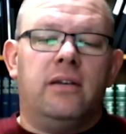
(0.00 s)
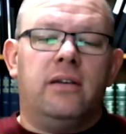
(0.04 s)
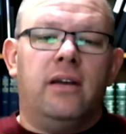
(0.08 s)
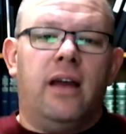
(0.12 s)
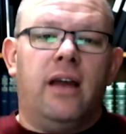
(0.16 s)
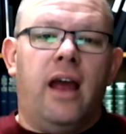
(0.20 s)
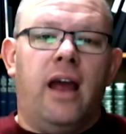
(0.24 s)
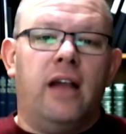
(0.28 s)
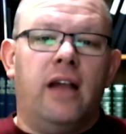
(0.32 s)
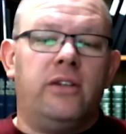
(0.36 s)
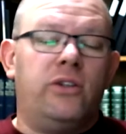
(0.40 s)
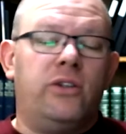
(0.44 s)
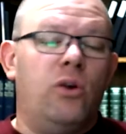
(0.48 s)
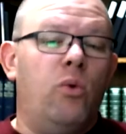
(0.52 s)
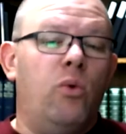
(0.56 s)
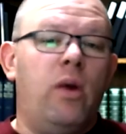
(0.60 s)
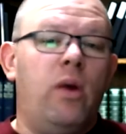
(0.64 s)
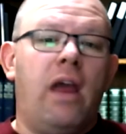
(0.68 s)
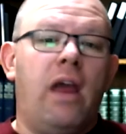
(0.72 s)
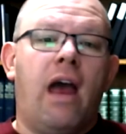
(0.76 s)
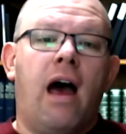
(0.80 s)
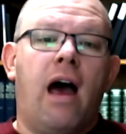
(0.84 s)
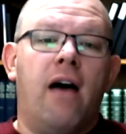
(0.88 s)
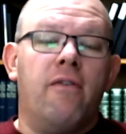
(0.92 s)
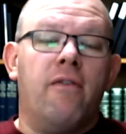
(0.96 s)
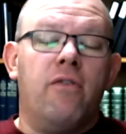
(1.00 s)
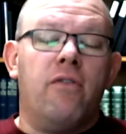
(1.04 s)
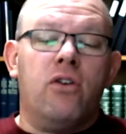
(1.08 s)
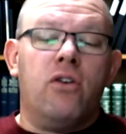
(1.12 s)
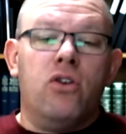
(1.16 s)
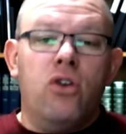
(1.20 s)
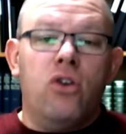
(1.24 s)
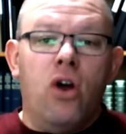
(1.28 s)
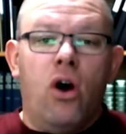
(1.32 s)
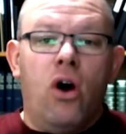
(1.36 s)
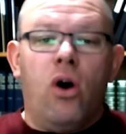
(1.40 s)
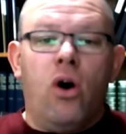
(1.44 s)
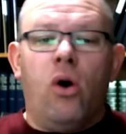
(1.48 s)
And so we have
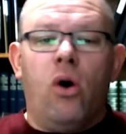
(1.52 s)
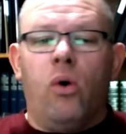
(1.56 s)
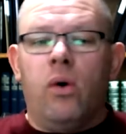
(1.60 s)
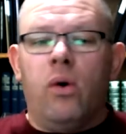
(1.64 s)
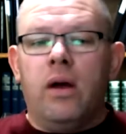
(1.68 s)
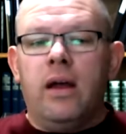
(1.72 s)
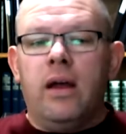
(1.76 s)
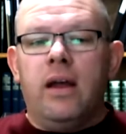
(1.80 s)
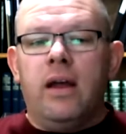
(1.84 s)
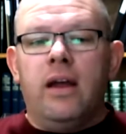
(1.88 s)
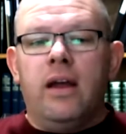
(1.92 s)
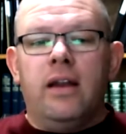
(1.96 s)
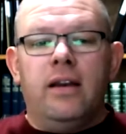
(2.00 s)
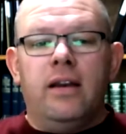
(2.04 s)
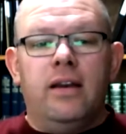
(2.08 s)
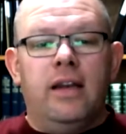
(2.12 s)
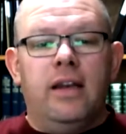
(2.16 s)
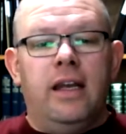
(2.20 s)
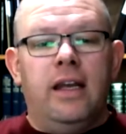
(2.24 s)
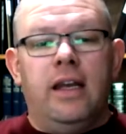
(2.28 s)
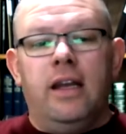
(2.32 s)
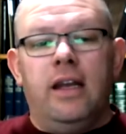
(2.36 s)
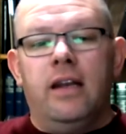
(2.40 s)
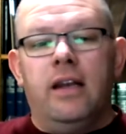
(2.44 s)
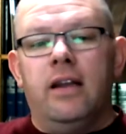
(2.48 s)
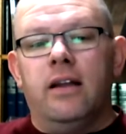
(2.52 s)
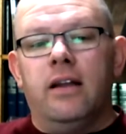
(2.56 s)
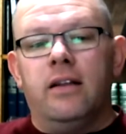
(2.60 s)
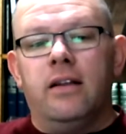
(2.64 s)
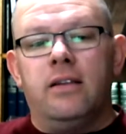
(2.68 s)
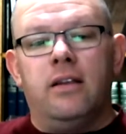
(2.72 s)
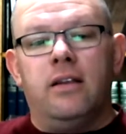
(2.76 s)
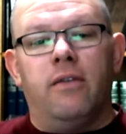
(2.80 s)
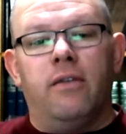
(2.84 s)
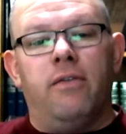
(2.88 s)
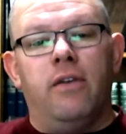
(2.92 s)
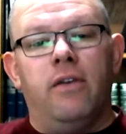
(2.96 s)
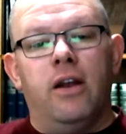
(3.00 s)
no need to
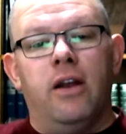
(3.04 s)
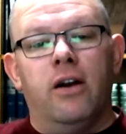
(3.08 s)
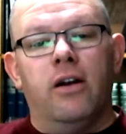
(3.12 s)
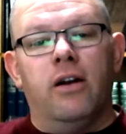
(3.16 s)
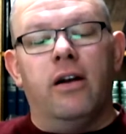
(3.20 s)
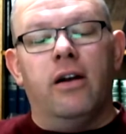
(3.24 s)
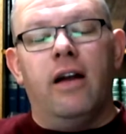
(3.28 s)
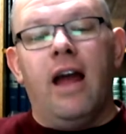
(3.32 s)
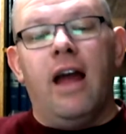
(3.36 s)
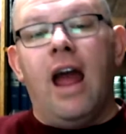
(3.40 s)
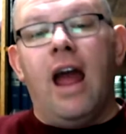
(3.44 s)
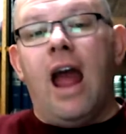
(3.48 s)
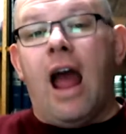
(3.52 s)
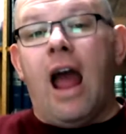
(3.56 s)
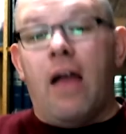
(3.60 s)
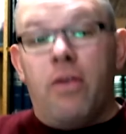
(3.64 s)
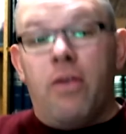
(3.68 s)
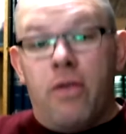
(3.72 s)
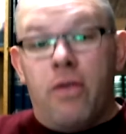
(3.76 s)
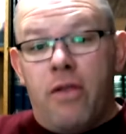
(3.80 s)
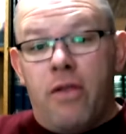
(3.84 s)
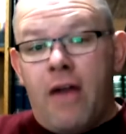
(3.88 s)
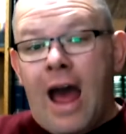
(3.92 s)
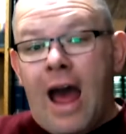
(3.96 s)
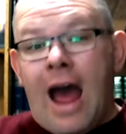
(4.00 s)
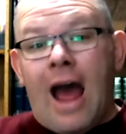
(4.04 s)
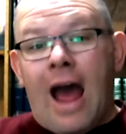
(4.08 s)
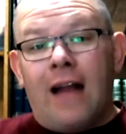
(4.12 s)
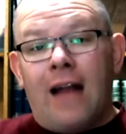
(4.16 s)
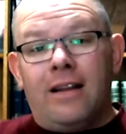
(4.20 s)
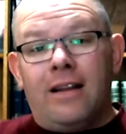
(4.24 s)
fear. And that